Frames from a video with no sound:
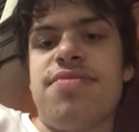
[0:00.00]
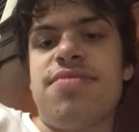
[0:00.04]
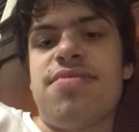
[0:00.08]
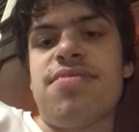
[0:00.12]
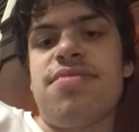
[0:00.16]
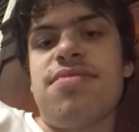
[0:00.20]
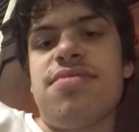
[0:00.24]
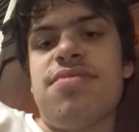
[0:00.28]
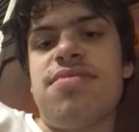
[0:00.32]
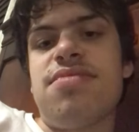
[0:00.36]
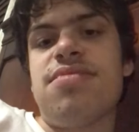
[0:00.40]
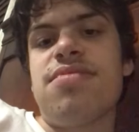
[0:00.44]

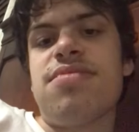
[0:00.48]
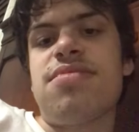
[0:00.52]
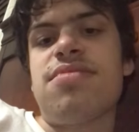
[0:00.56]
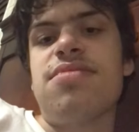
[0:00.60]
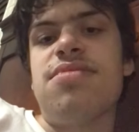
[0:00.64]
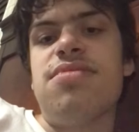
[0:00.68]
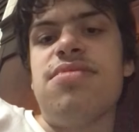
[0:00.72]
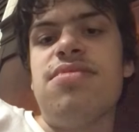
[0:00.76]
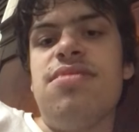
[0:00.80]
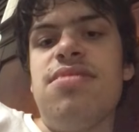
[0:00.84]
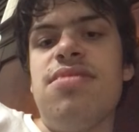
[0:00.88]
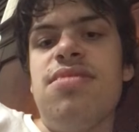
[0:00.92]

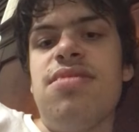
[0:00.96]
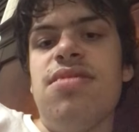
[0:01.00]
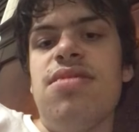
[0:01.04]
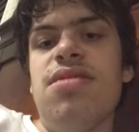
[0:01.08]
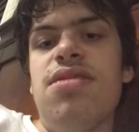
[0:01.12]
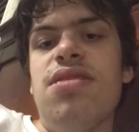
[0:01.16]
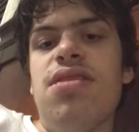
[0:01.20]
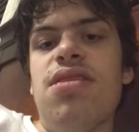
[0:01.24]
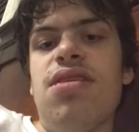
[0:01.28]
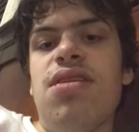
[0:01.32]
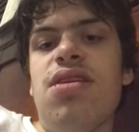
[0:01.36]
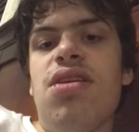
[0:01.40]

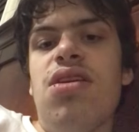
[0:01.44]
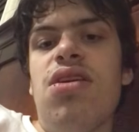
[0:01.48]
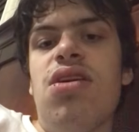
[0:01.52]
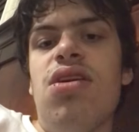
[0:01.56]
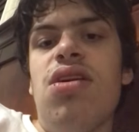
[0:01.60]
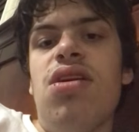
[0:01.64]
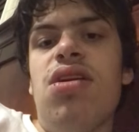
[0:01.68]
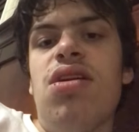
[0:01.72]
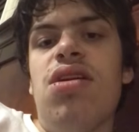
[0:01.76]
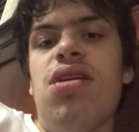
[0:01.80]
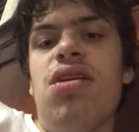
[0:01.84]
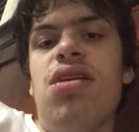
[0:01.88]

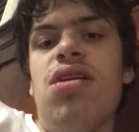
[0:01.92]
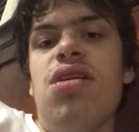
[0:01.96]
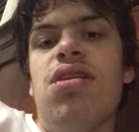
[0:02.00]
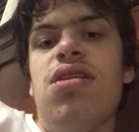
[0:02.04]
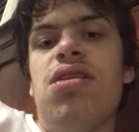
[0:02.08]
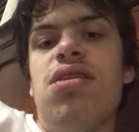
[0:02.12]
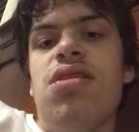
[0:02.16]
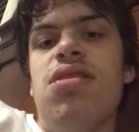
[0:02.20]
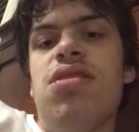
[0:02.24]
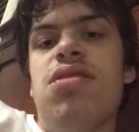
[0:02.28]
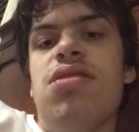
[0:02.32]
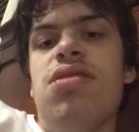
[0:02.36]

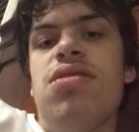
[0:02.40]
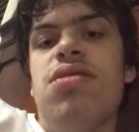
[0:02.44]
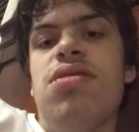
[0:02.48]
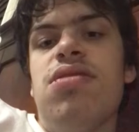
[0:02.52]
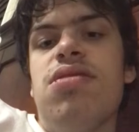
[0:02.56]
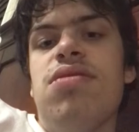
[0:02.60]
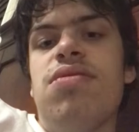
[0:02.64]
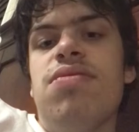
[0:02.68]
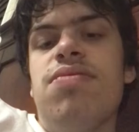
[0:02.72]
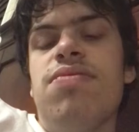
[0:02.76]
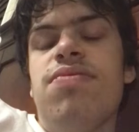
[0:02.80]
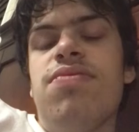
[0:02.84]

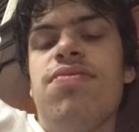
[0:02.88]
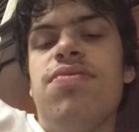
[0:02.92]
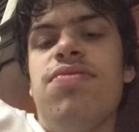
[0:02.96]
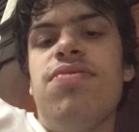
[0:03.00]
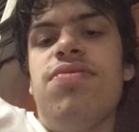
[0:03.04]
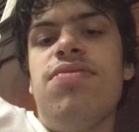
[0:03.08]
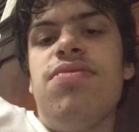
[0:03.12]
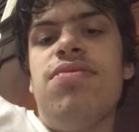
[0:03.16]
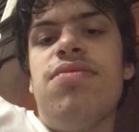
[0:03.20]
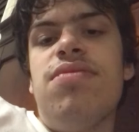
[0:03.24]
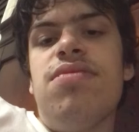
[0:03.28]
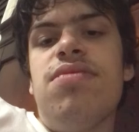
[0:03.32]

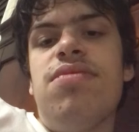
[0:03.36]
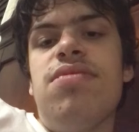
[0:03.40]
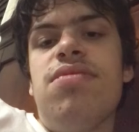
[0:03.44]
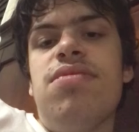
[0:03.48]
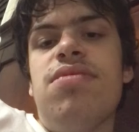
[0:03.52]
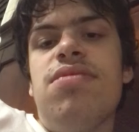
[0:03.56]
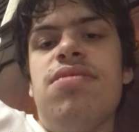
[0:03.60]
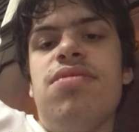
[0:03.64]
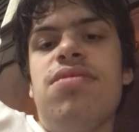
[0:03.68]
No one is speaking in this clip.